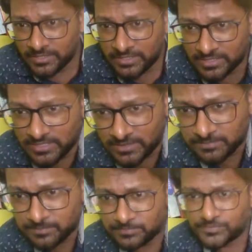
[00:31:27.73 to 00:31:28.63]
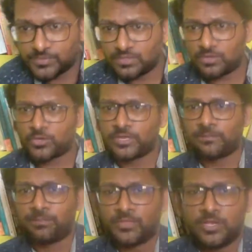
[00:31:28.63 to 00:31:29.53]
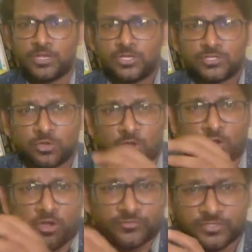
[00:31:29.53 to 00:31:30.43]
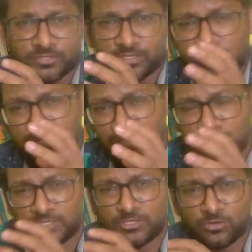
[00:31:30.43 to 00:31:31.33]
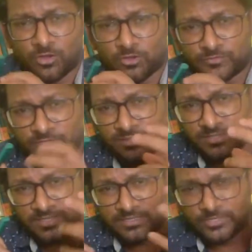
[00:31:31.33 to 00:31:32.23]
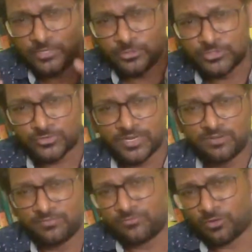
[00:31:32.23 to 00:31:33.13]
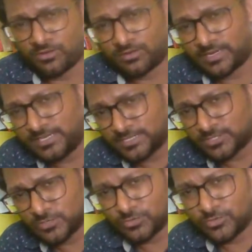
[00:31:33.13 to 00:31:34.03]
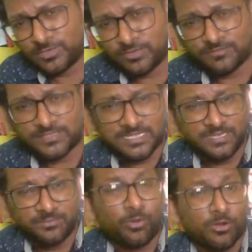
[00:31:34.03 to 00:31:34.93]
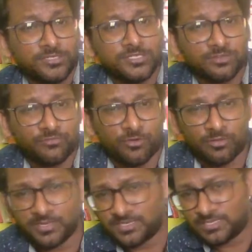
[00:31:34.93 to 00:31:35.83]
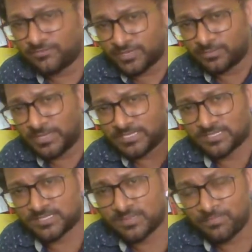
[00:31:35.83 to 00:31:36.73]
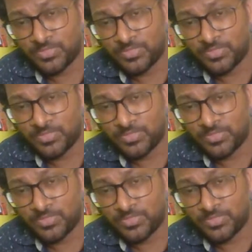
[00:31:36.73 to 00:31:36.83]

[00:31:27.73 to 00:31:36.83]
Giri, okay. So after a huge rainfall, right? So you might have seen ponds are forming at different places.